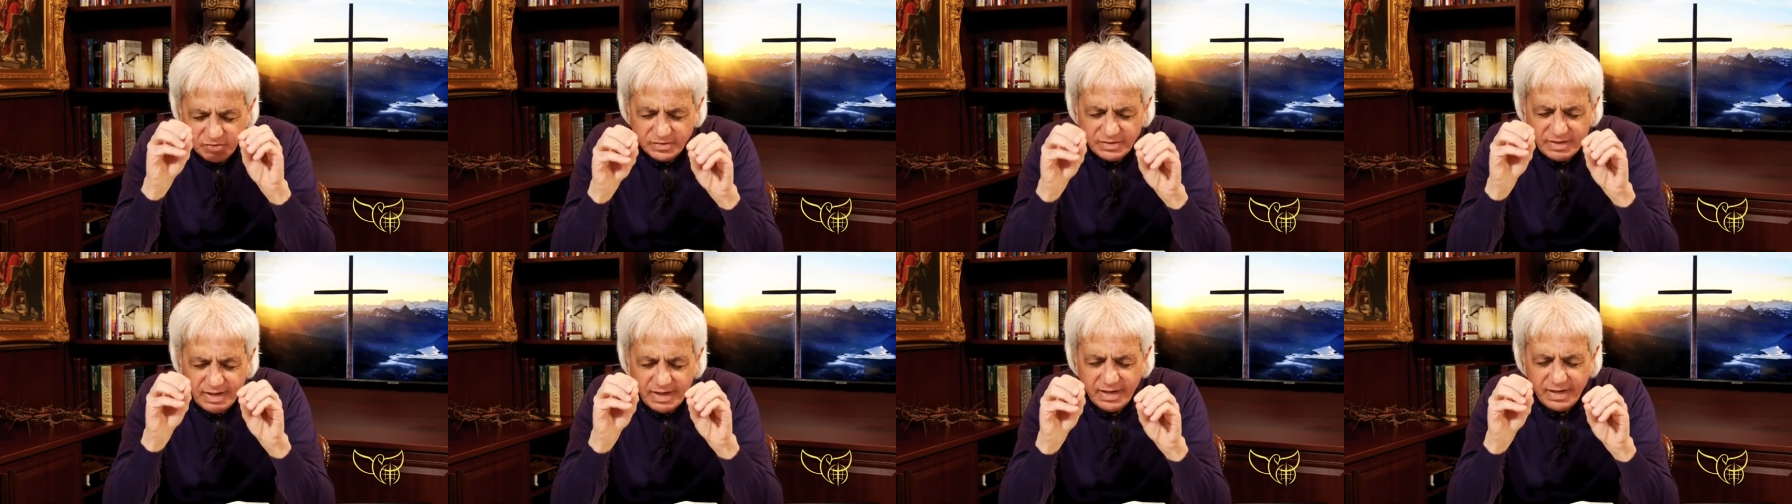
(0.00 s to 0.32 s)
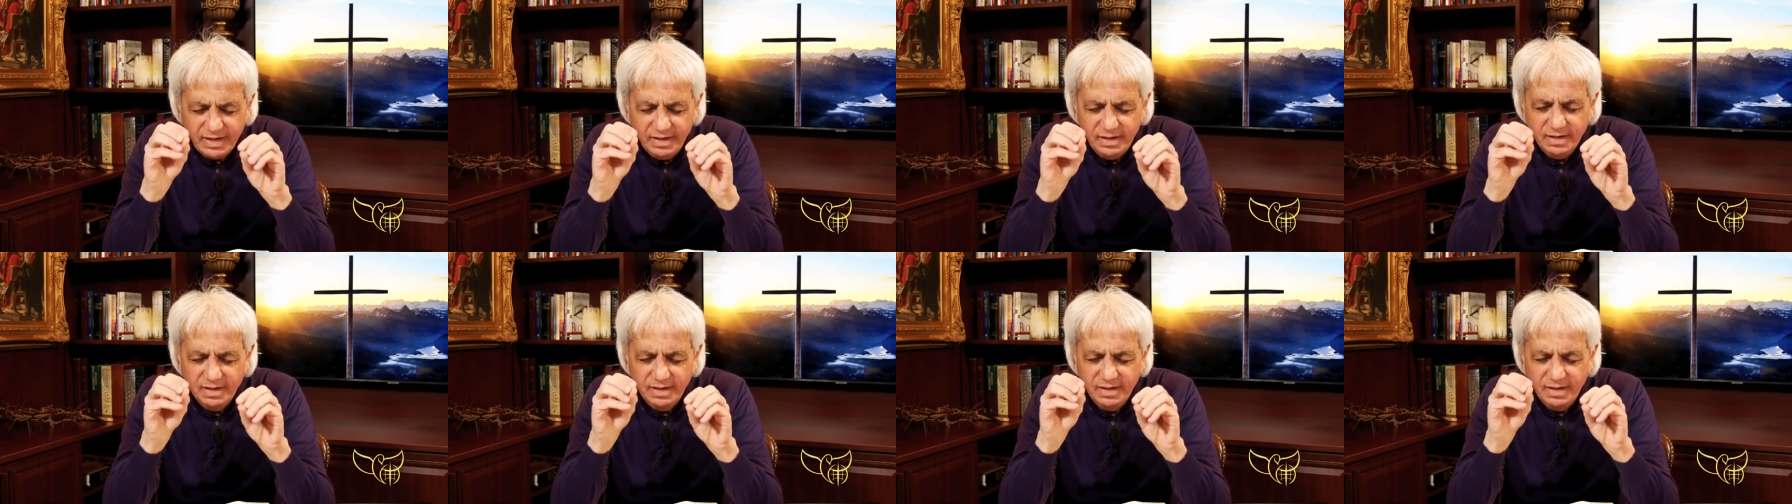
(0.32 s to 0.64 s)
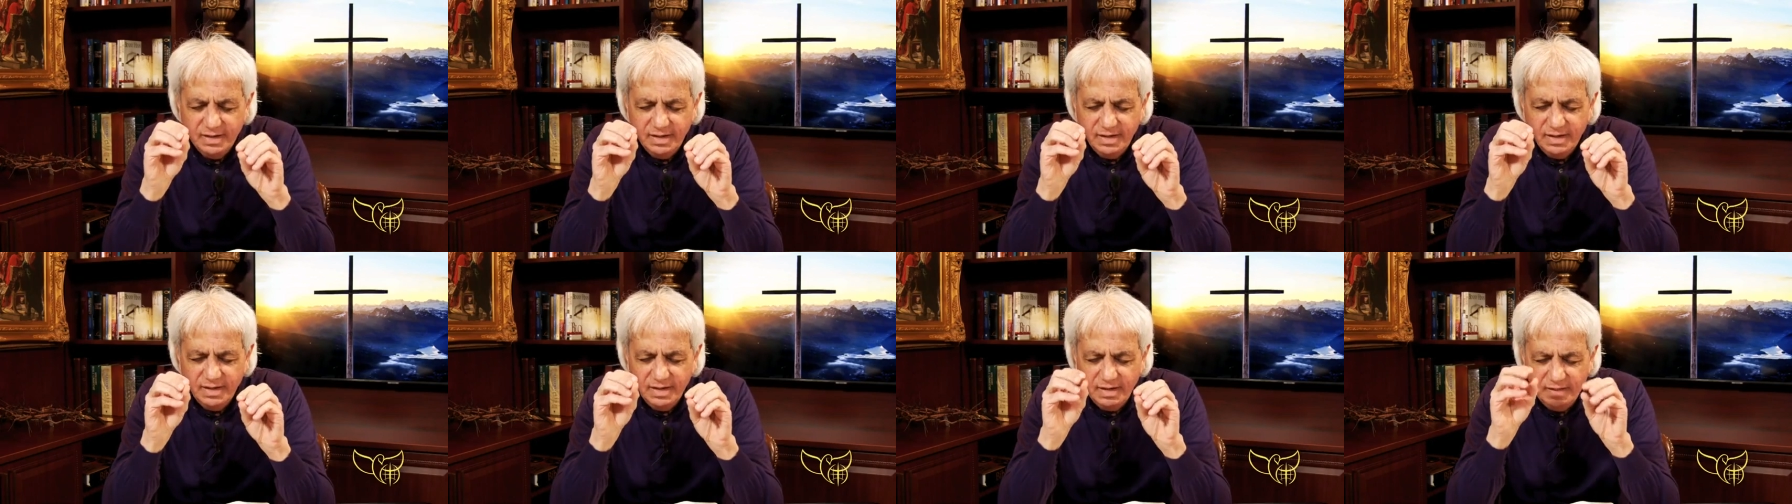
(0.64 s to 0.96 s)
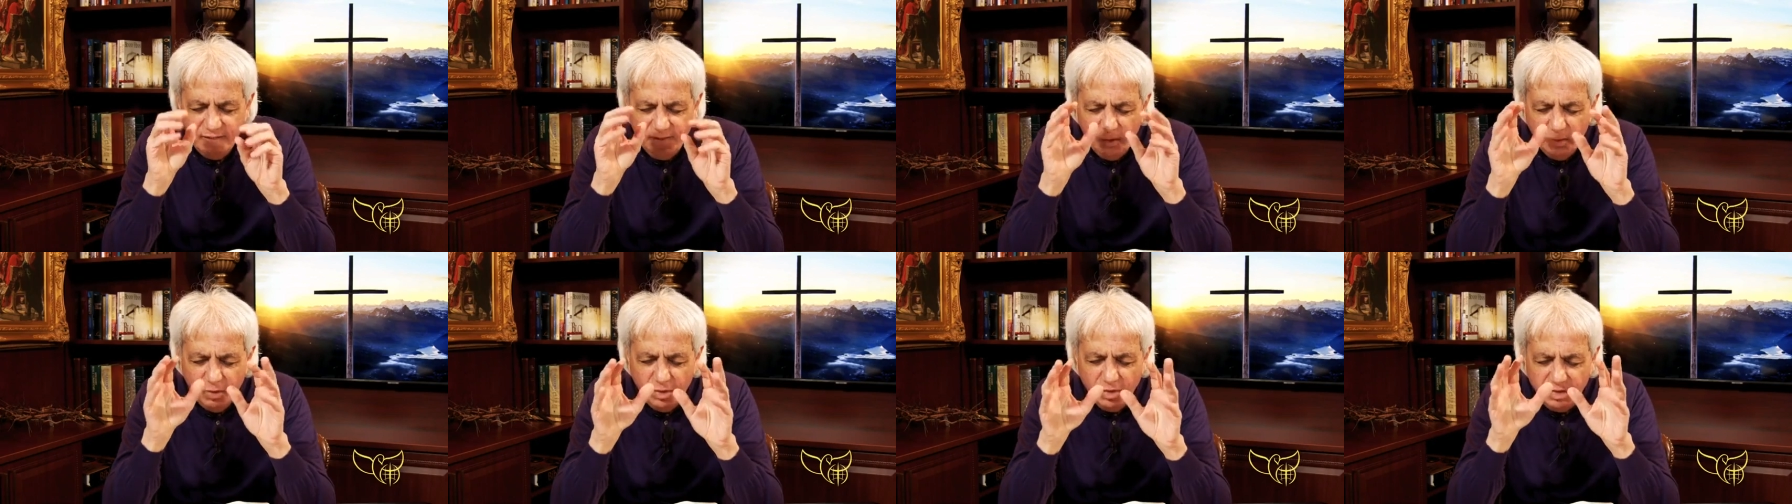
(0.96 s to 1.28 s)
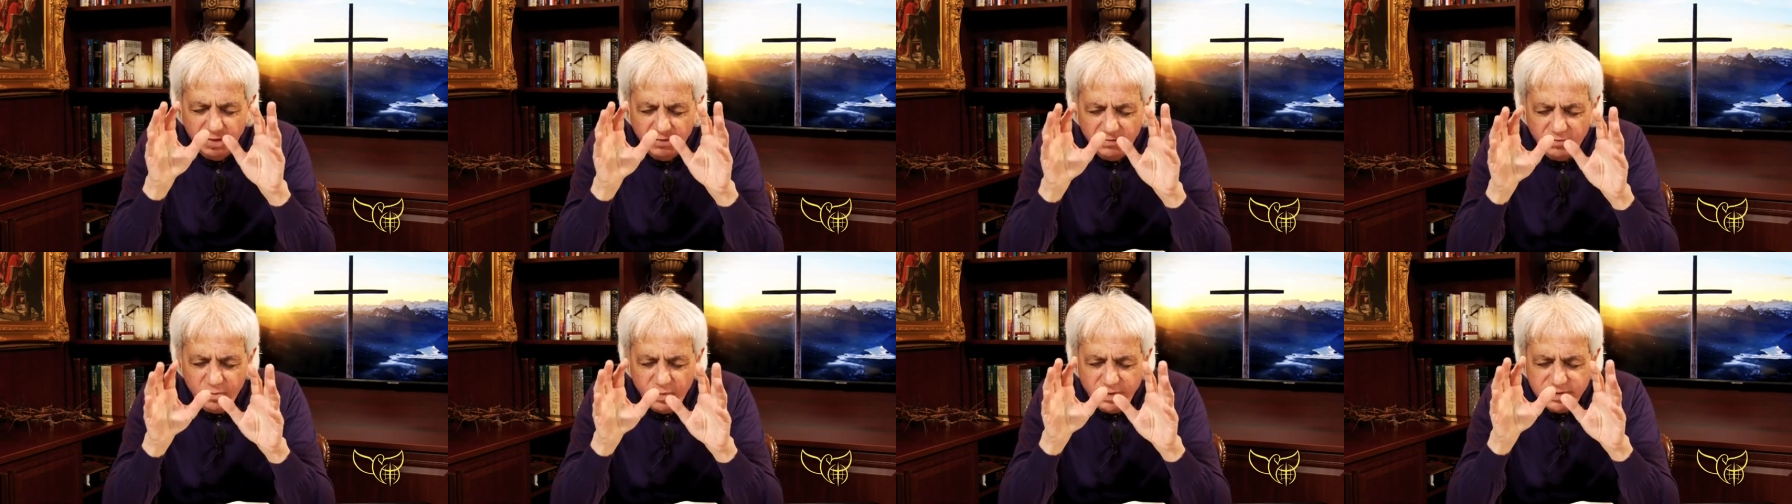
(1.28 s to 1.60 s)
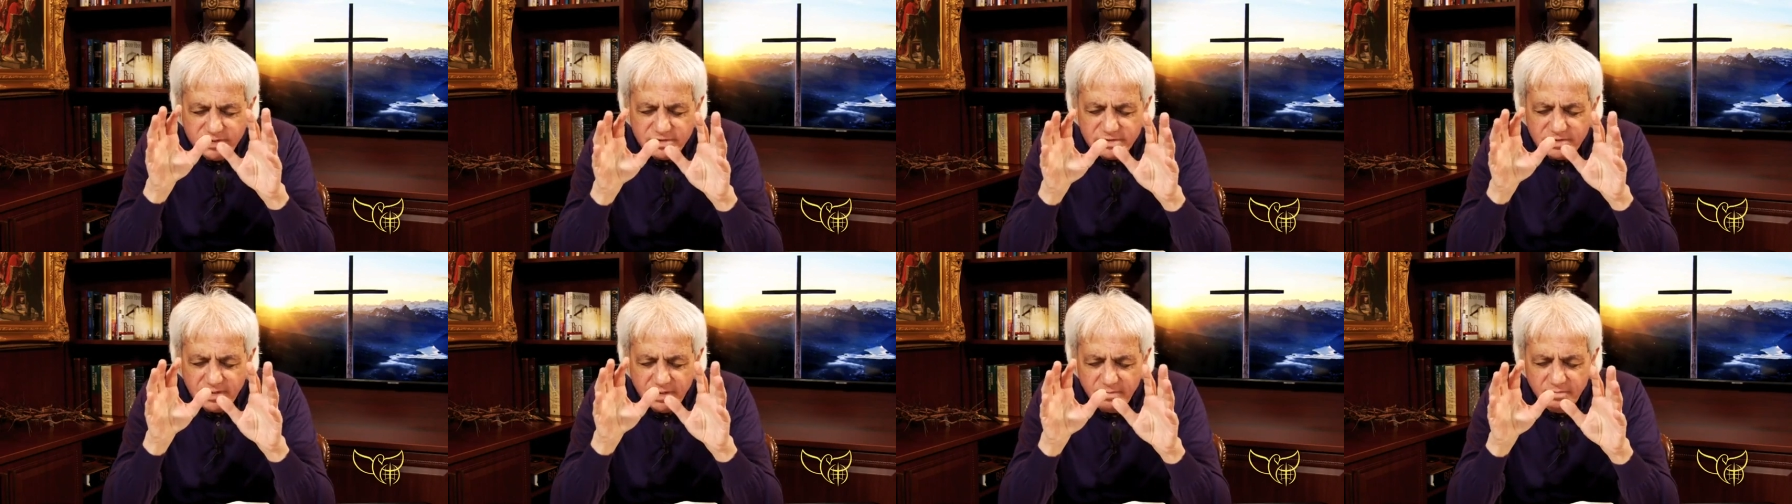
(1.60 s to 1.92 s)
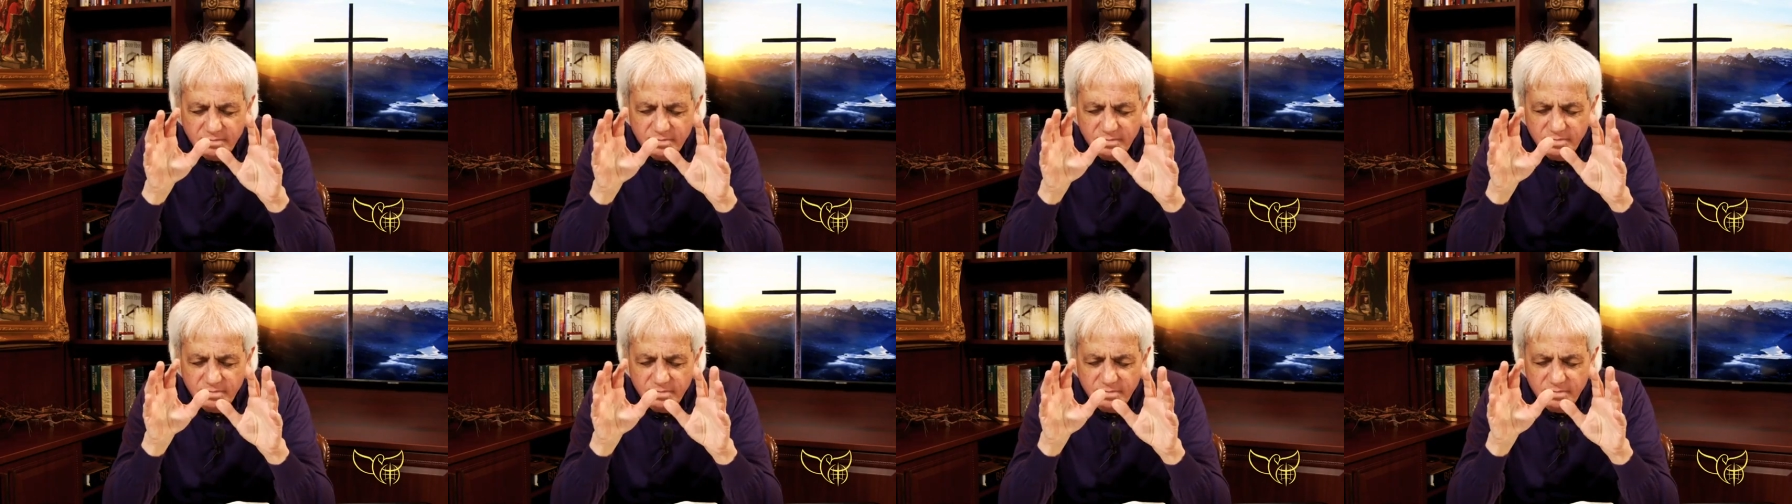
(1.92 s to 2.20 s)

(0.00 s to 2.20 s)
today, the word of wisdom.